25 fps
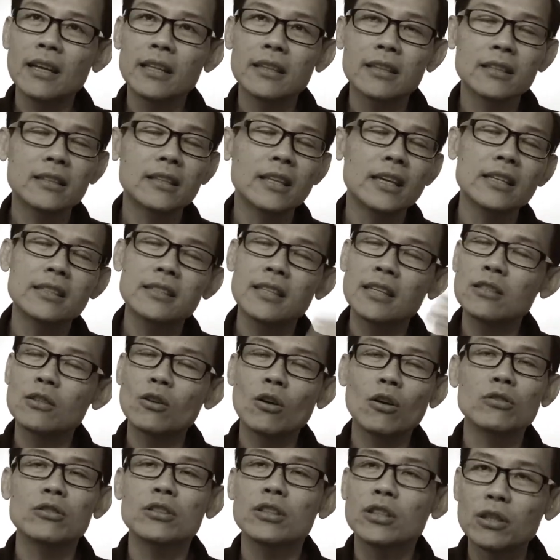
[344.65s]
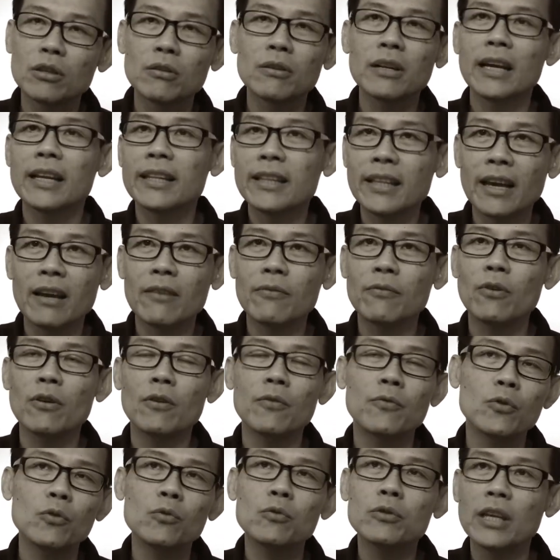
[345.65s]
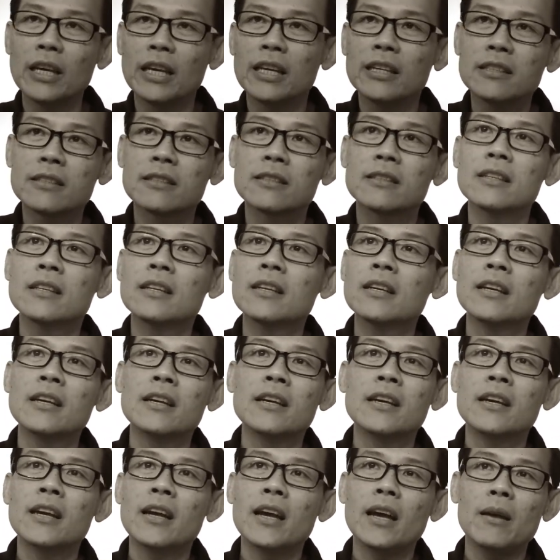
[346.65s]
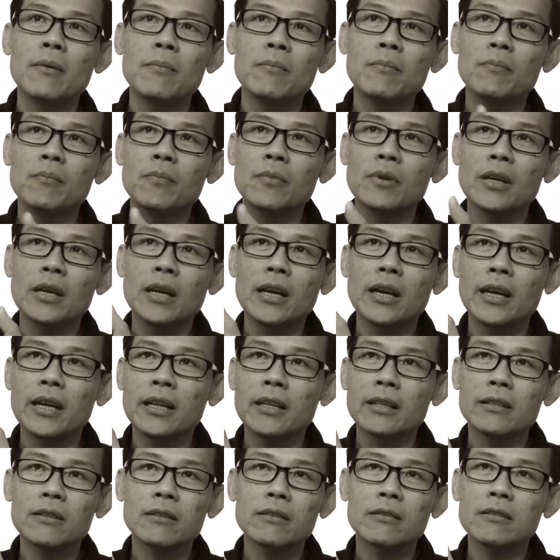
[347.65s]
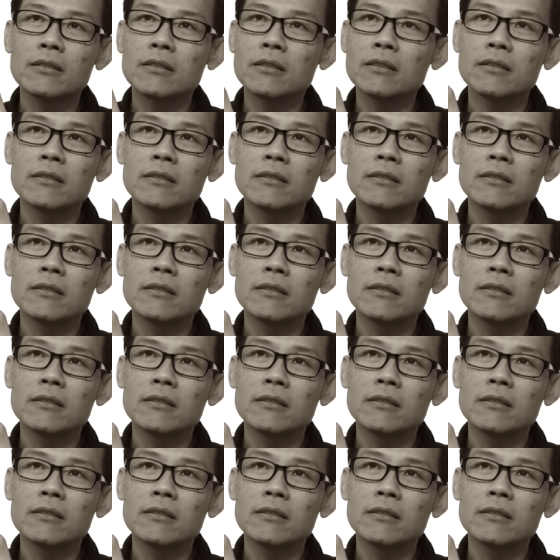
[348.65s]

the days just continue like that for a few days and